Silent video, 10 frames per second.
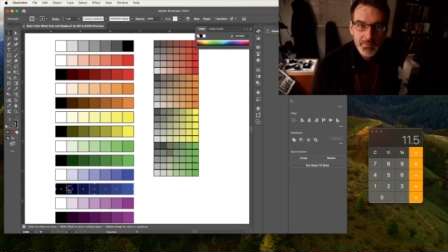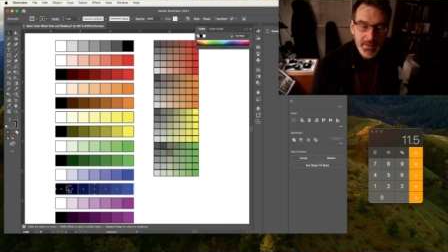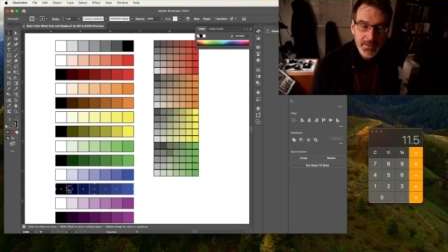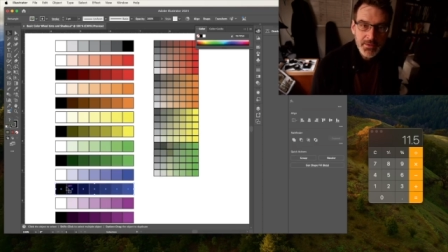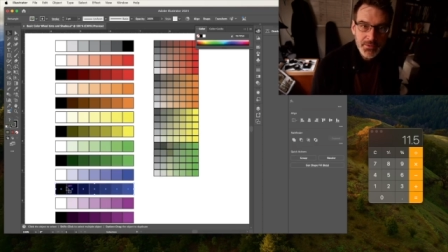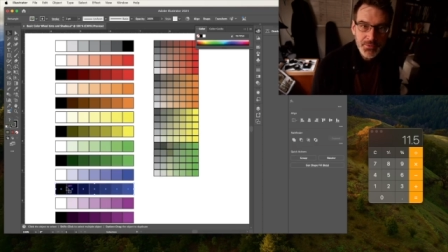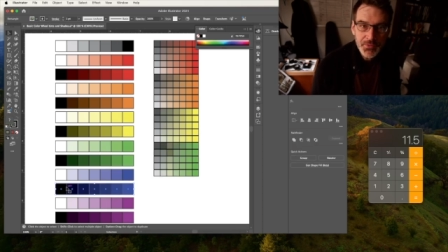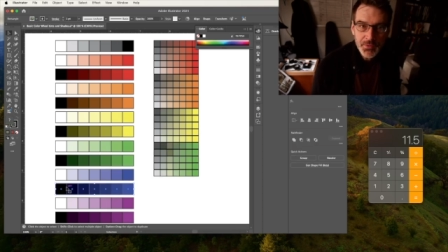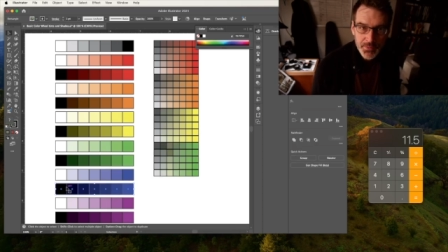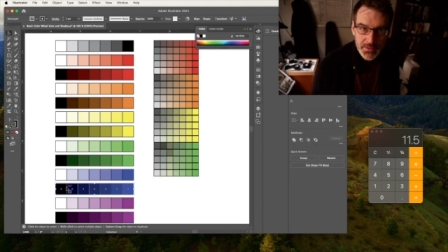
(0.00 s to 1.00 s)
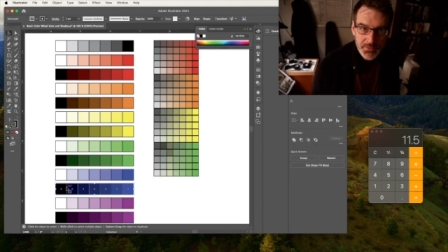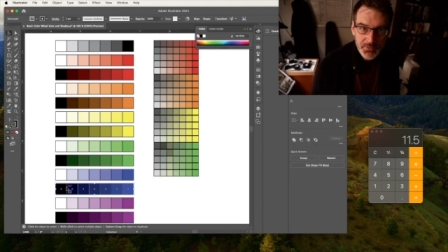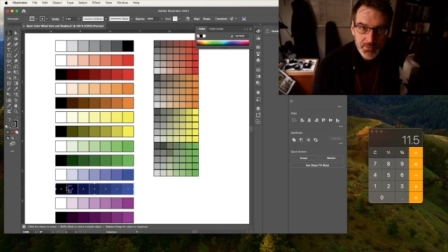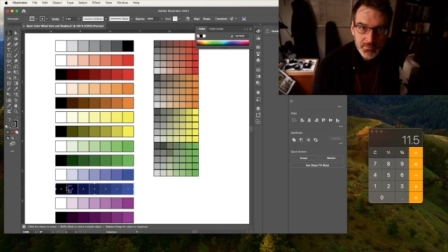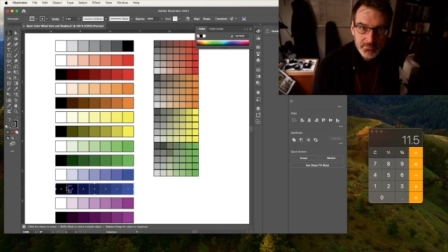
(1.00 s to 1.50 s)
That concludes the
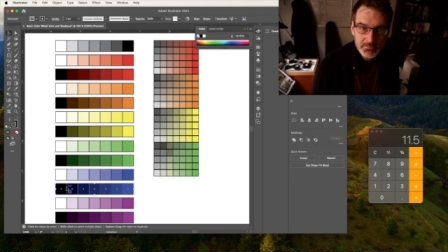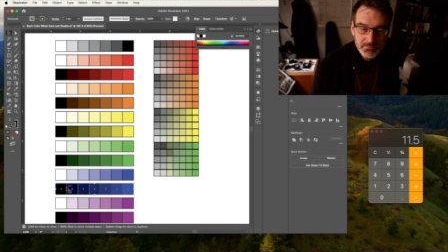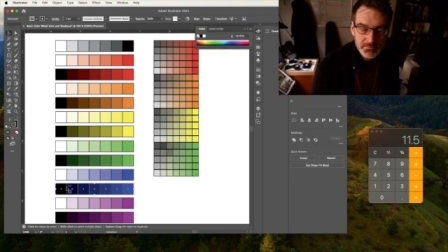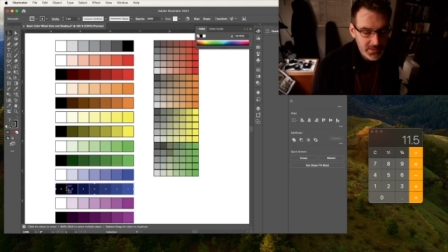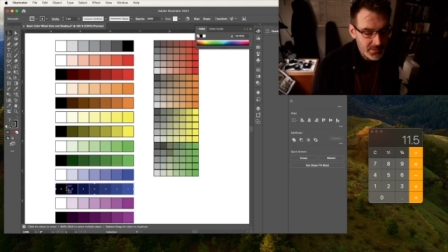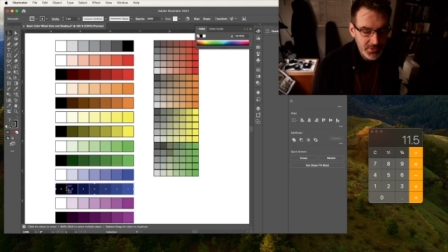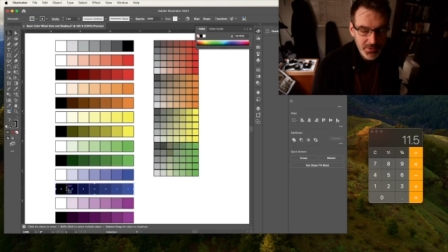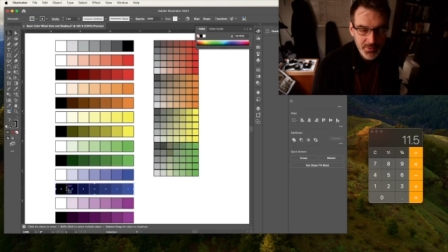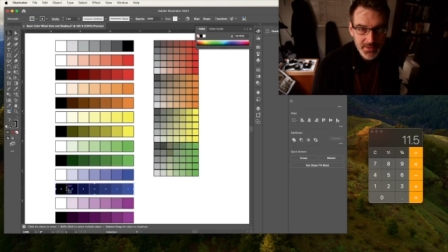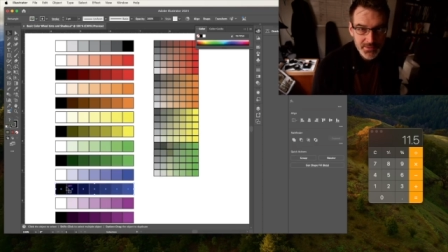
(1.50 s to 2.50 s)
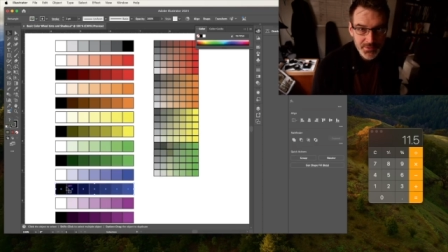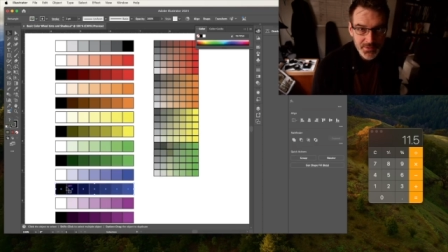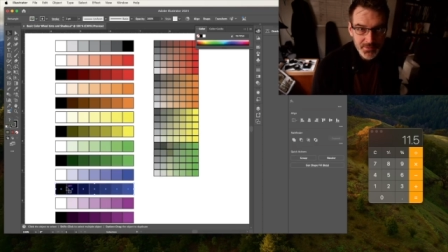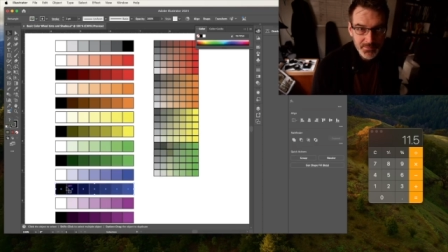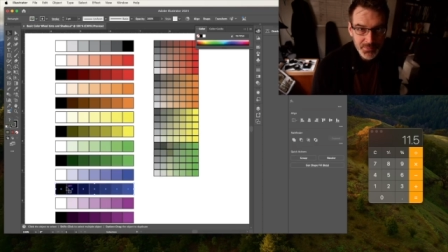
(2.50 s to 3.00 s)
greens. Now I'm going to go ahead and do
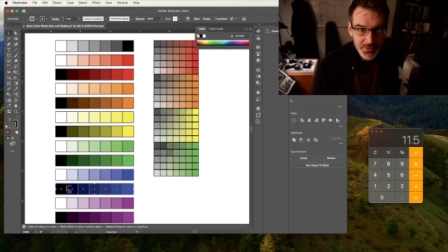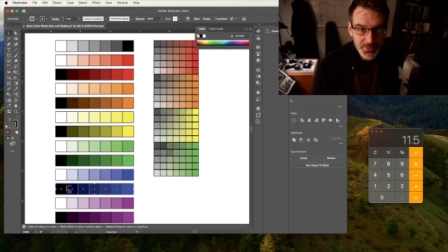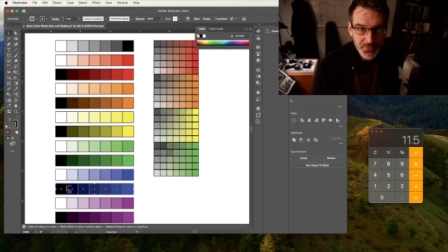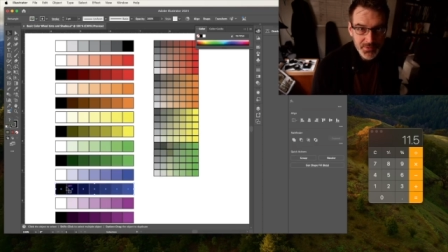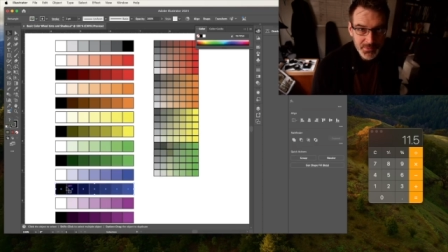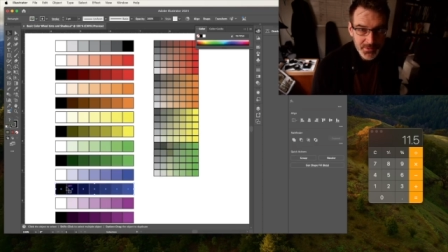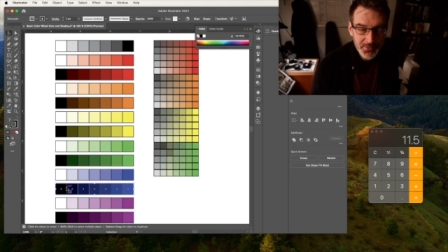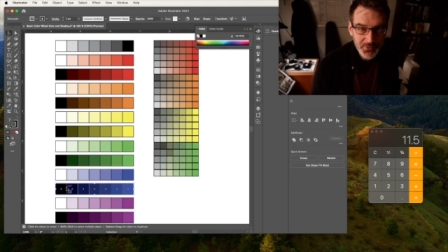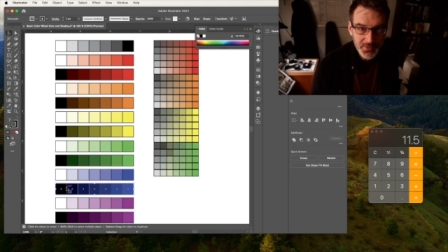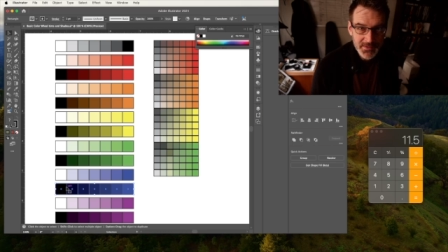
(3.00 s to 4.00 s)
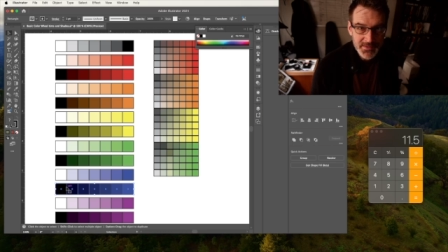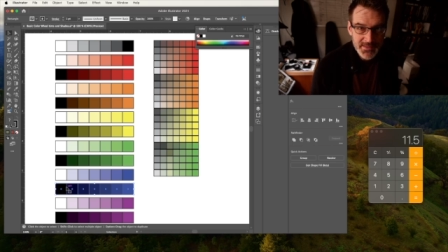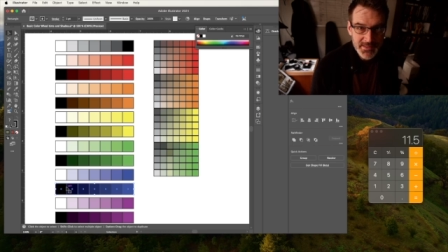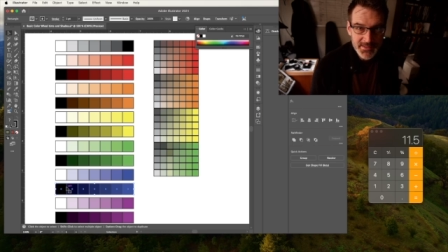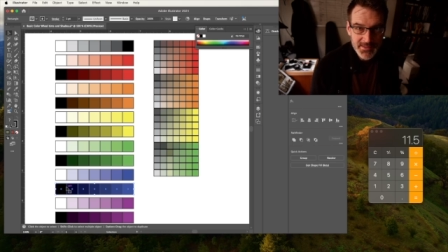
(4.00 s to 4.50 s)
the blues and the purples and get
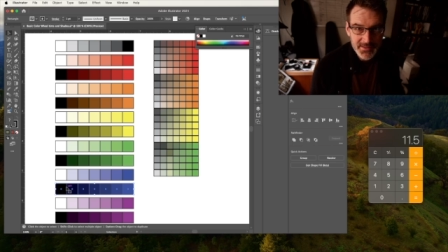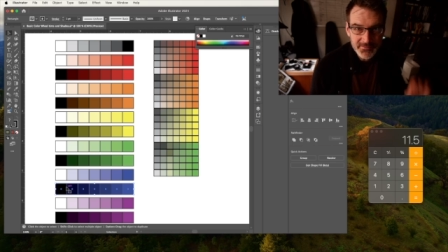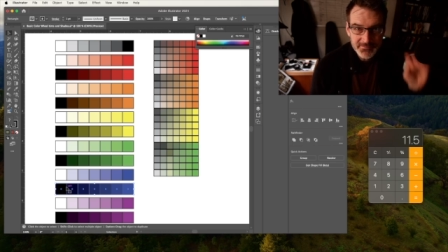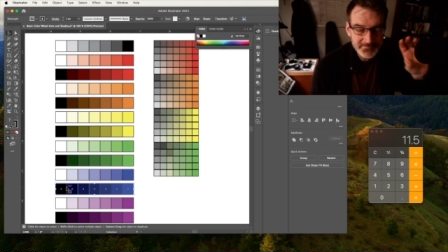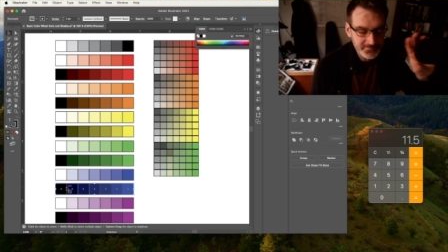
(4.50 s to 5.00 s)
this thing done.